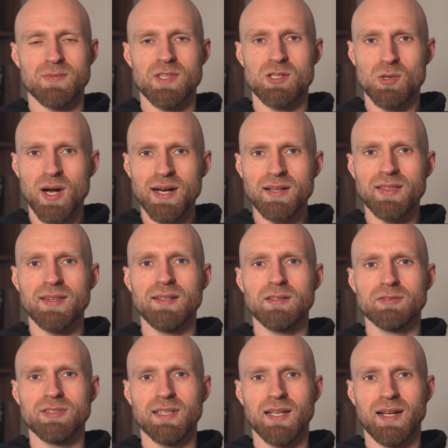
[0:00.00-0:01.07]
Try to think
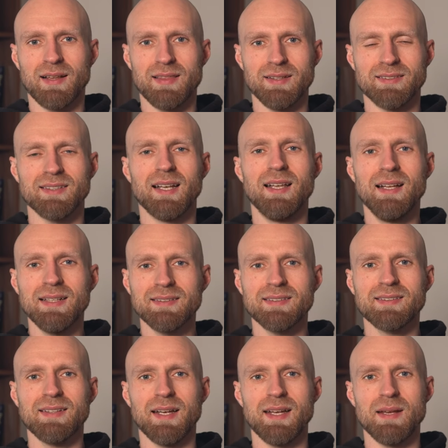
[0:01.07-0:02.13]
of it like this. Let's
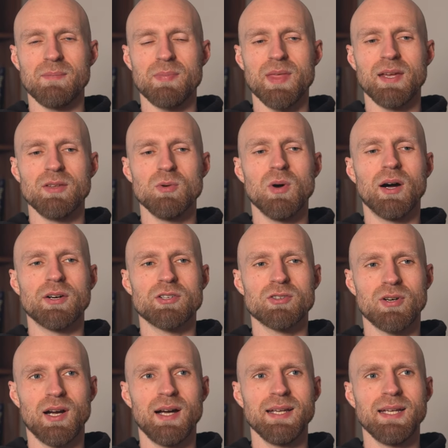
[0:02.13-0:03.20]
say that you are
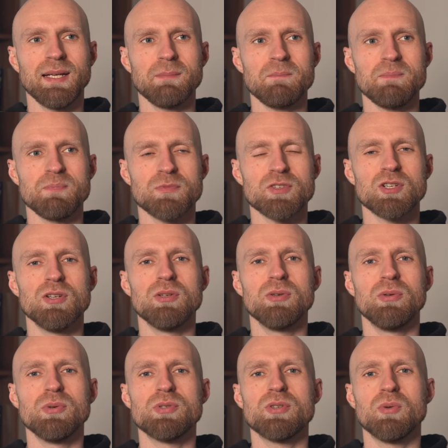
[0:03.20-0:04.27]
trying to
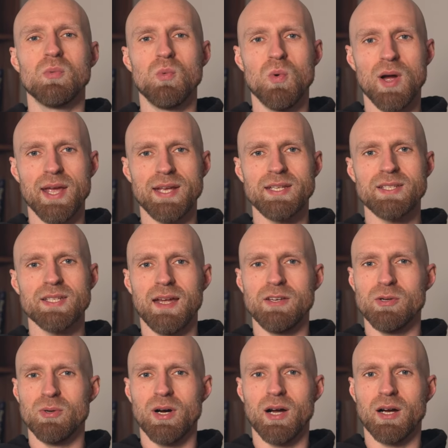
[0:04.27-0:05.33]
lose weight and
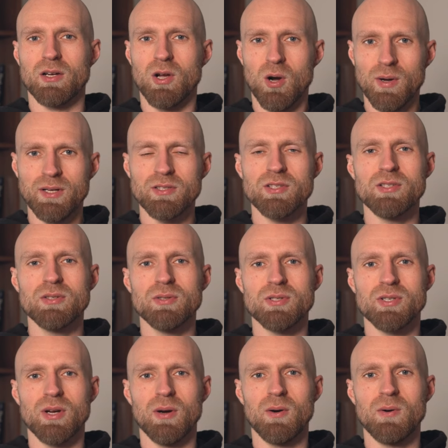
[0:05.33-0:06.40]
you are going to do
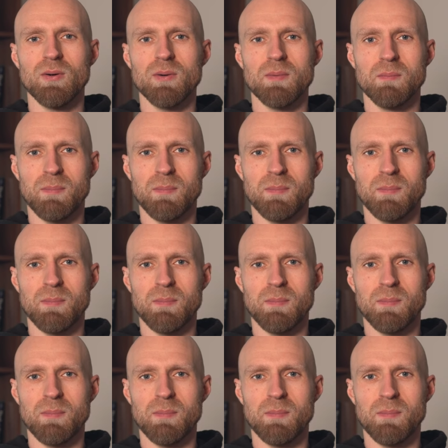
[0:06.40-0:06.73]
so